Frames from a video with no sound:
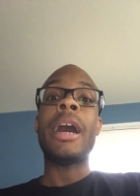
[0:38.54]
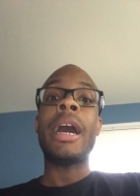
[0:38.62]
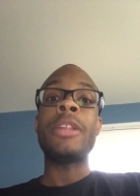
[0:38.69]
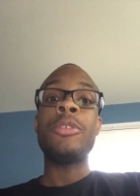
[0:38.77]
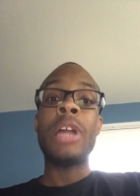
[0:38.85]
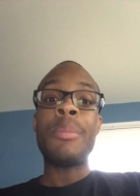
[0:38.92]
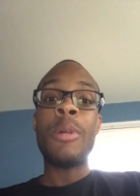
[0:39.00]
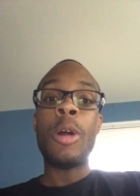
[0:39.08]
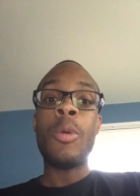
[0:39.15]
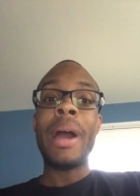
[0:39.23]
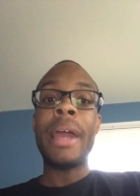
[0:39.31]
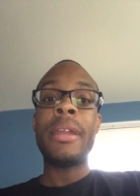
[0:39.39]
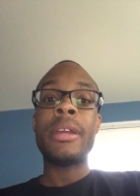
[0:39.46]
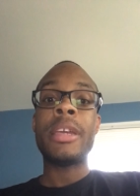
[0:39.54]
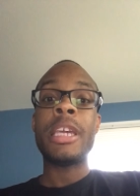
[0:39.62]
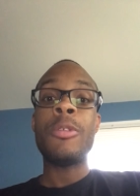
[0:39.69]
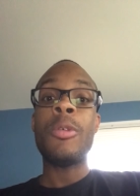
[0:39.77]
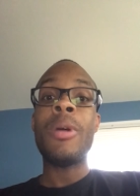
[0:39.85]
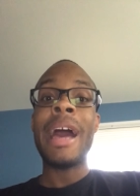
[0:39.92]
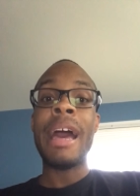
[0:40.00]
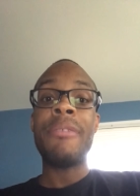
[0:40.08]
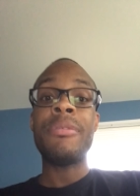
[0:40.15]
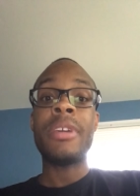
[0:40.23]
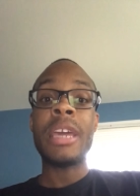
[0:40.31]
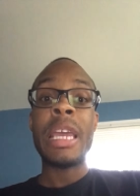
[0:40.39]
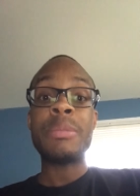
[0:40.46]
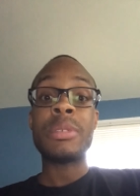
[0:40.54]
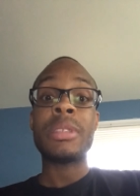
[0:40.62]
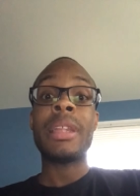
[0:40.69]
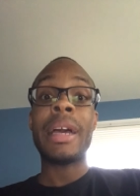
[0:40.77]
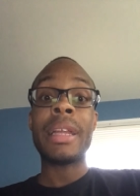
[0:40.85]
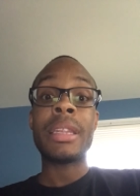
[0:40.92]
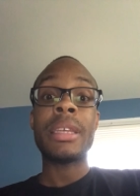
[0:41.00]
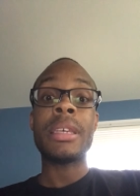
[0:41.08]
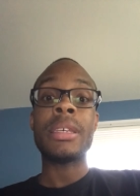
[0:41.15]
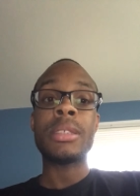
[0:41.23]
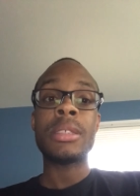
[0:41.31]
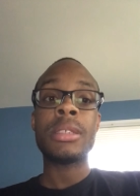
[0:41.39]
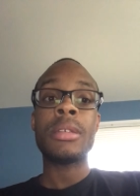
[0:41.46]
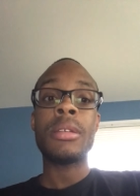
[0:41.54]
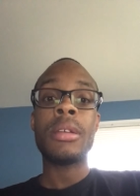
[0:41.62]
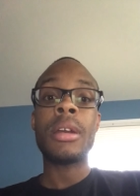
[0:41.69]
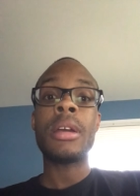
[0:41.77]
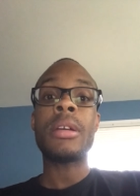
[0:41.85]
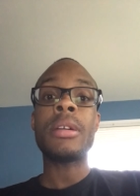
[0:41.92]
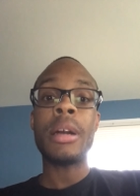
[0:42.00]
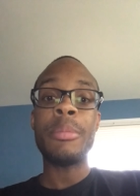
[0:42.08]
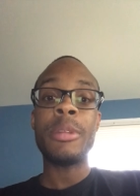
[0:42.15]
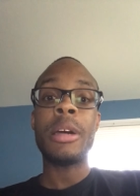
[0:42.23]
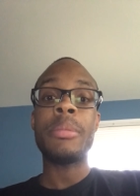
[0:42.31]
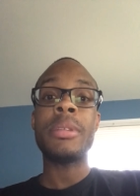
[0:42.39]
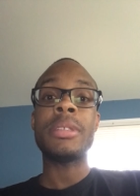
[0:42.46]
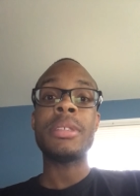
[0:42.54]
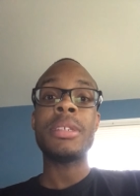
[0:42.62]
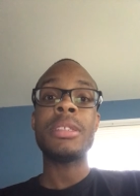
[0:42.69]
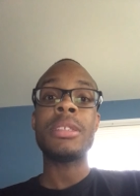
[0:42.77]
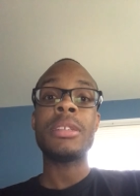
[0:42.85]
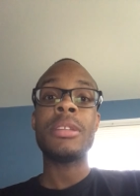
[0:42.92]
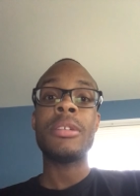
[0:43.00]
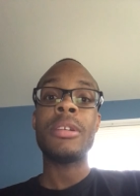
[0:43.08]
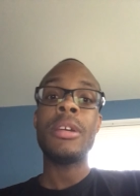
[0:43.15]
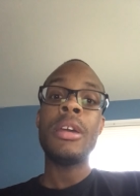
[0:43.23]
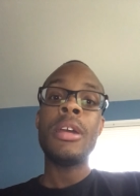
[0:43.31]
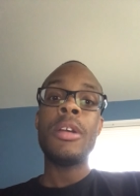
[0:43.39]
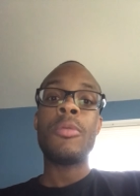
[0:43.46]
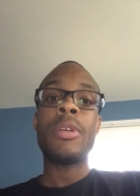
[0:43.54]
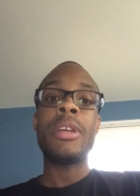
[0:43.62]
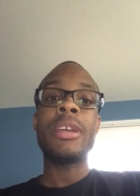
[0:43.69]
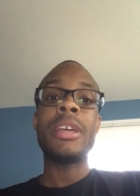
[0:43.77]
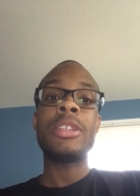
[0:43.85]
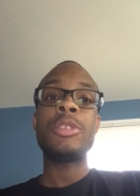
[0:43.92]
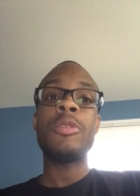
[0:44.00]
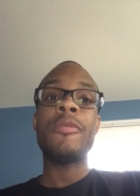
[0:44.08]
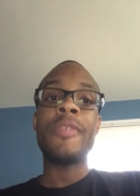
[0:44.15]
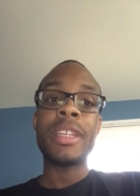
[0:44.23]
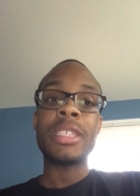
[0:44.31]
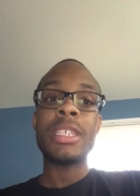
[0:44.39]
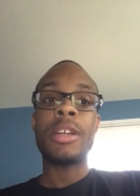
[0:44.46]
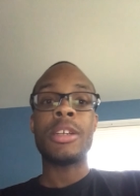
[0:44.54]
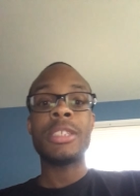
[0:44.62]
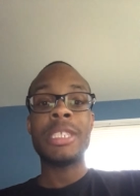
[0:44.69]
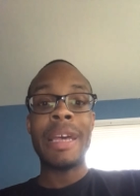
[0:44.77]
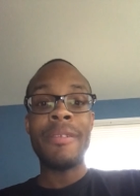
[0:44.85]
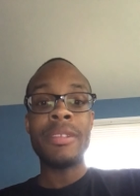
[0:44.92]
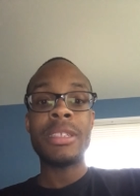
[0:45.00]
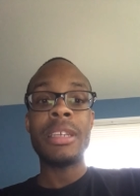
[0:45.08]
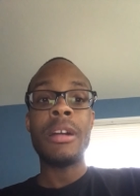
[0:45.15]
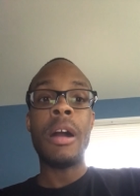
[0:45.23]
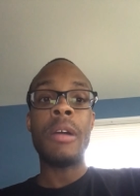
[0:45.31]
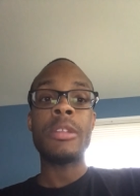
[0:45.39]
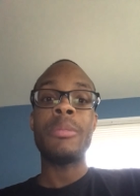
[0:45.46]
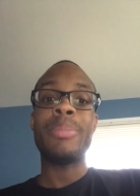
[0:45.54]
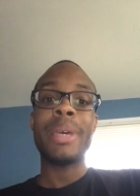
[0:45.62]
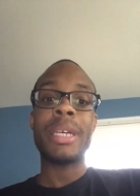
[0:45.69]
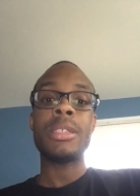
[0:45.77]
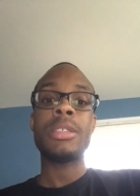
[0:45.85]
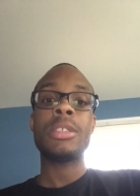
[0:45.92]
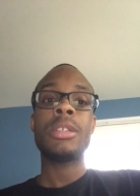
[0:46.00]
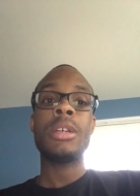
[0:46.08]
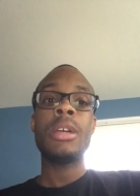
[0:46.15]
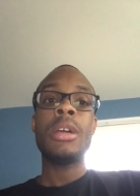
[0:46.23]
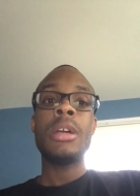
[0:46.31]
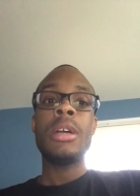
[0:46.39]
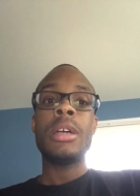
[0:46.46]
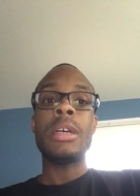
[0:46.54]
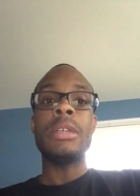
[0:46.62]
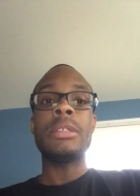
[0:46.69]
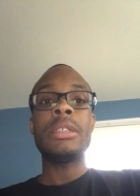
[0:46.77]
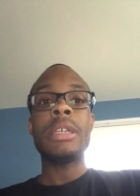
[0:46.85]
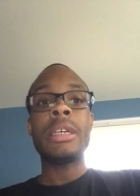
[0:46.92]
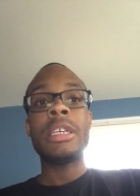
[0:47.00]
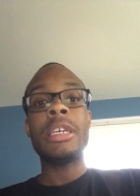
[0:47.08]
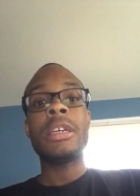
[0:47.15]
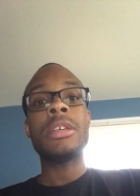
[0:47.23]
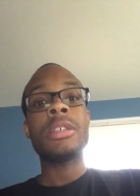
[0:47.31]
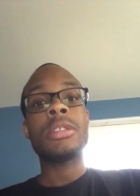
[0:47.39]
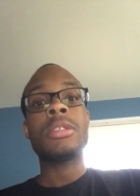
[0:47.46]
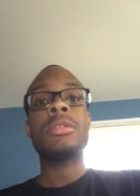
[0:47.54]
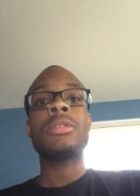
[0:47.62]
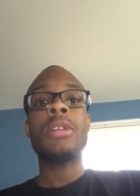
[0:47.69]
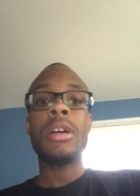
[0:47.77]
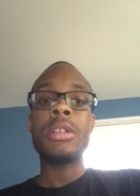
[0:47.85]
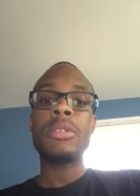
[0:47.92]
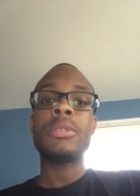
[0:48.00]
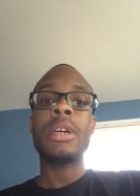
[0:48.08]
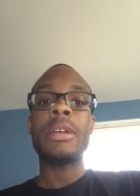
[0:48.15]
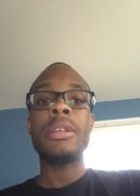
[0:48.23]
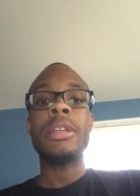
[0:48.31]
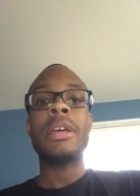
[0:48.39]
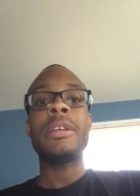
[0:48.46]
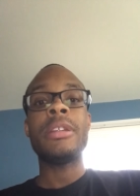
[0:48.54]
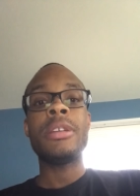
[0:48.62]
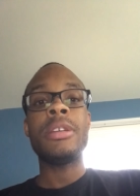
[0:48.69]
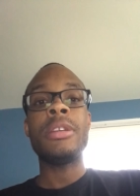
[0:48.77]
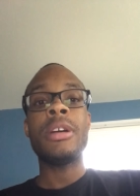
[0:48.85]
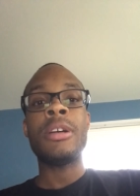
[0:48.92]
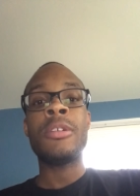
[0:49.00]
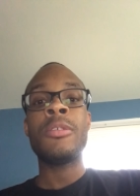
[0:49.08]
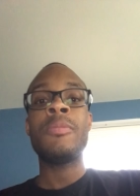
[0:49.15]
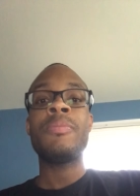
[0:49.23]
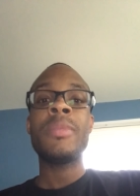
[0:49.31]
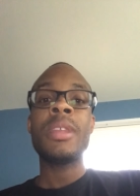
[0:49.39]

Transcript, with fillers: I do like Mo Wagner. He will have games like this coming up this season where he gets you 15 or 17 off the bench. And sometimes he could start, sometimes, you know.